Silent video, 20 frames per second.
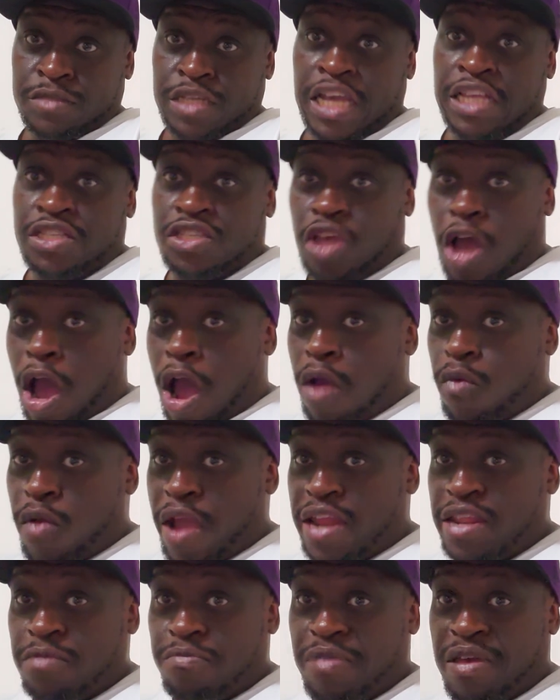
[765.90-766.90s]
It's
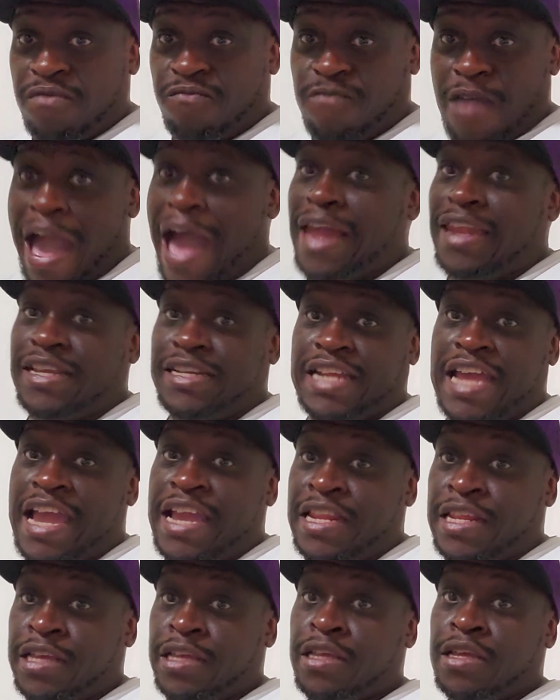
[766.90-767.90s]
already been
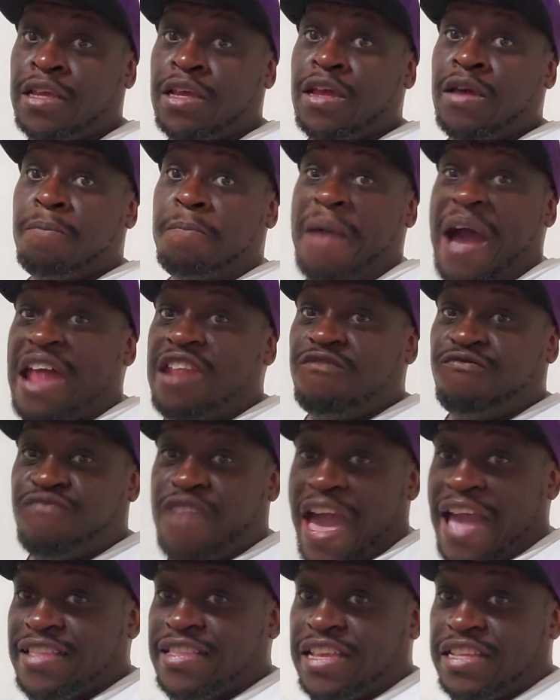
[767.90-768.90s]
validated by the
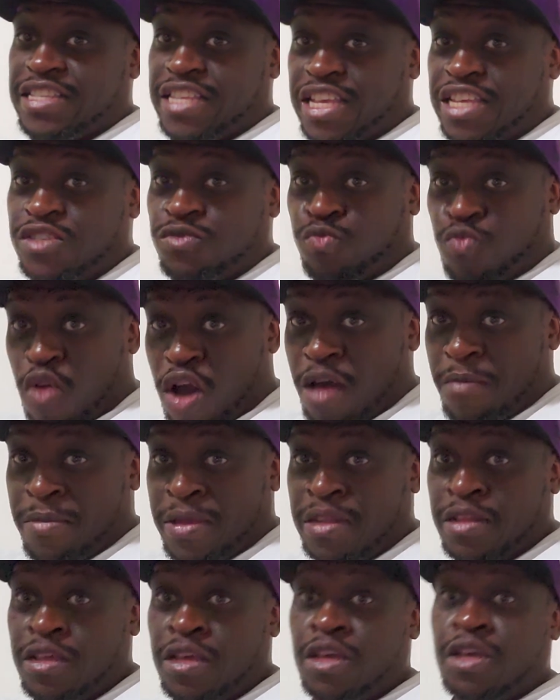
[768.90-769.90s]
fact that this
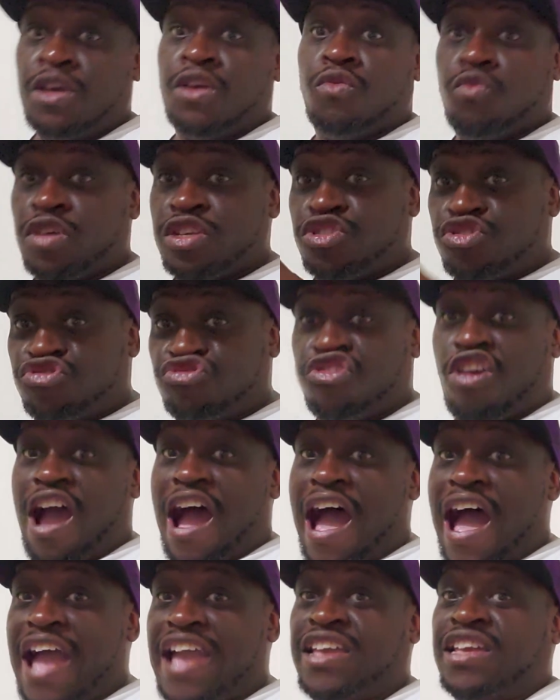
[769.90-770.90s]
woman was
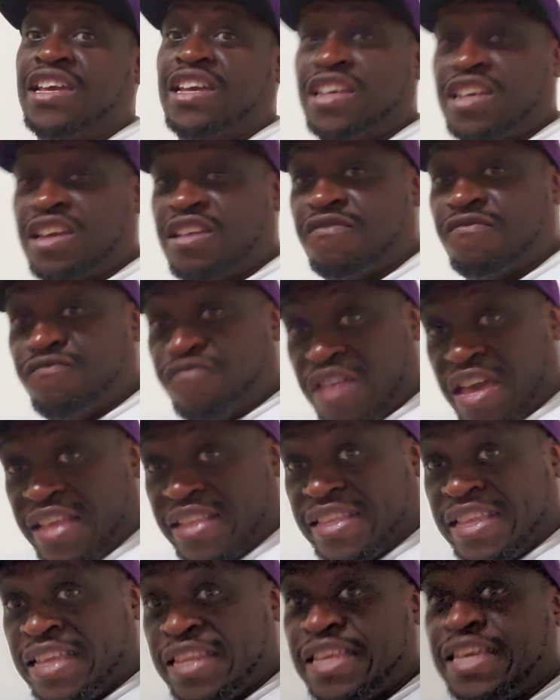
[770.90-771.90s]
tried,
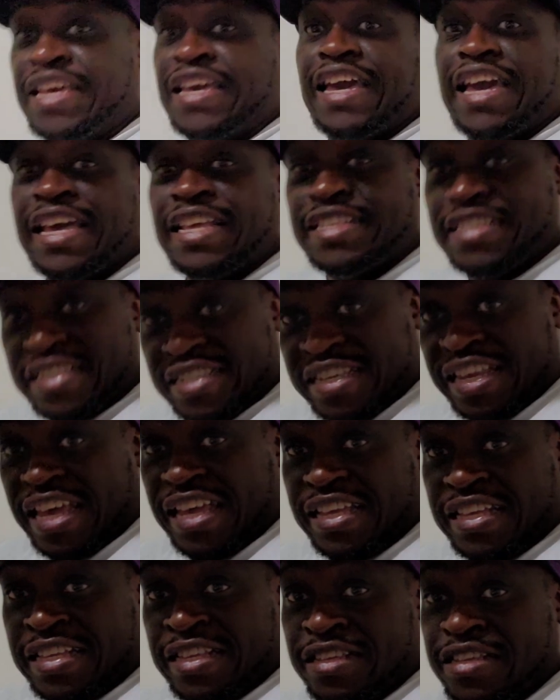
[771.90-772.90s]
convicted, and
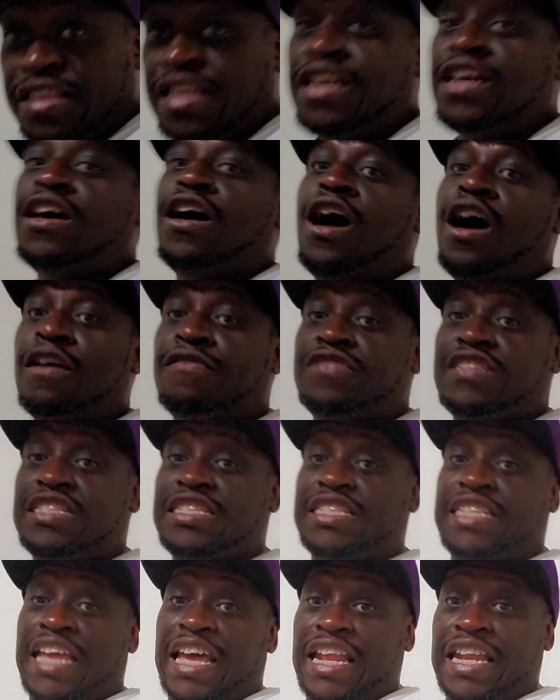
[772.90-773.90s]
sentenced of
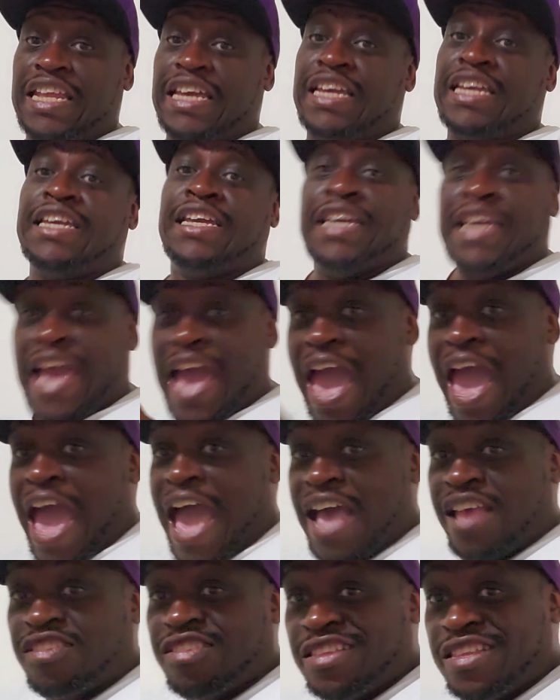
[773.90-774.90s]
stealing
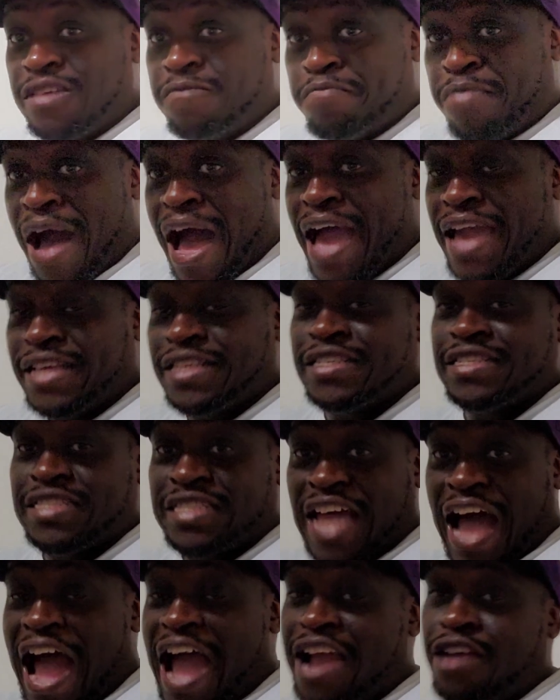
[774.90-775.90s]
Ashley Biden's
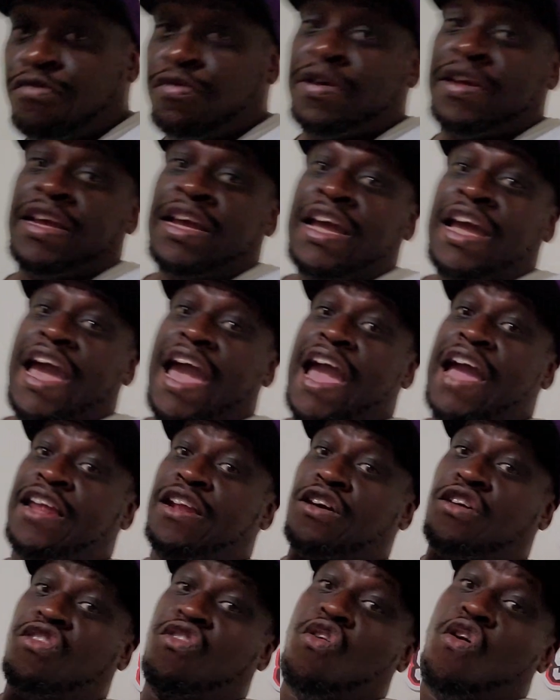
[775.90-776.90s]
diary. And
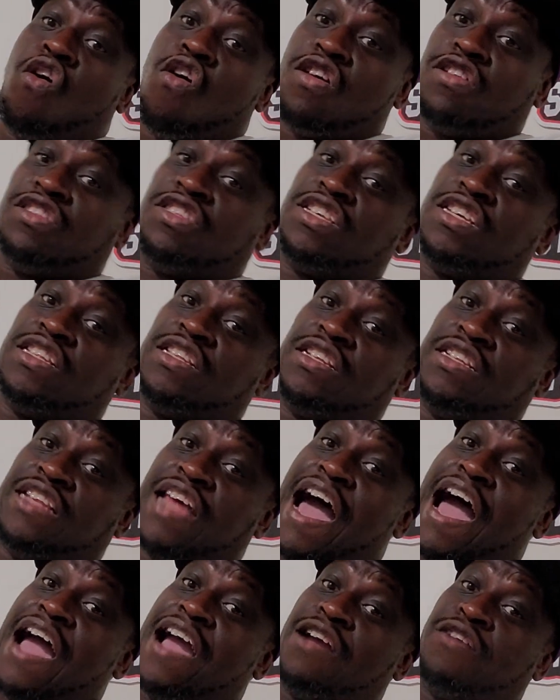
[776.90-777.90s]
according to the
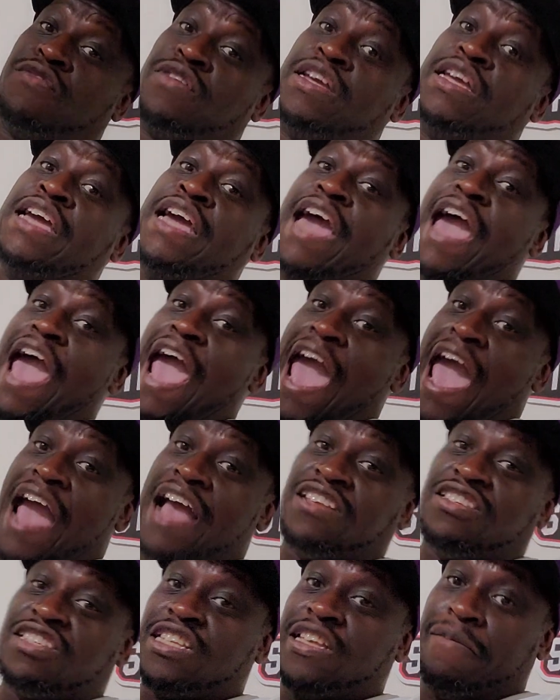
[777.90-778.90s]
diary,
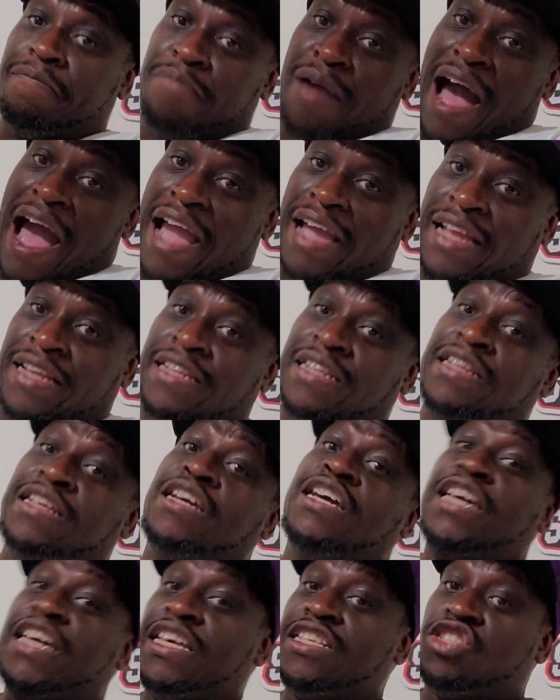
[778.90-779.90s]
Ashley Biden
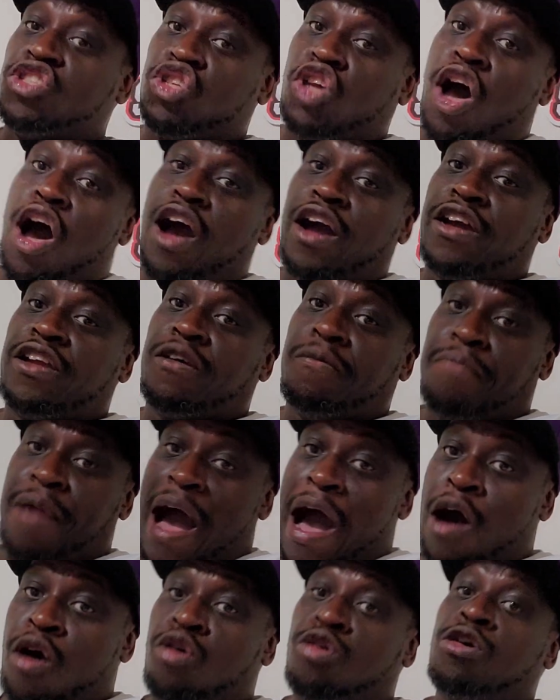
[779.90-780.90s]
is talking
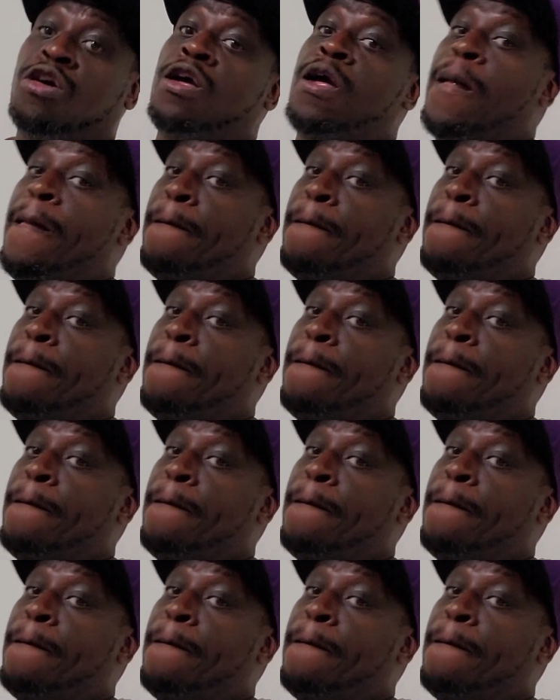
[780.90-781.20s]
about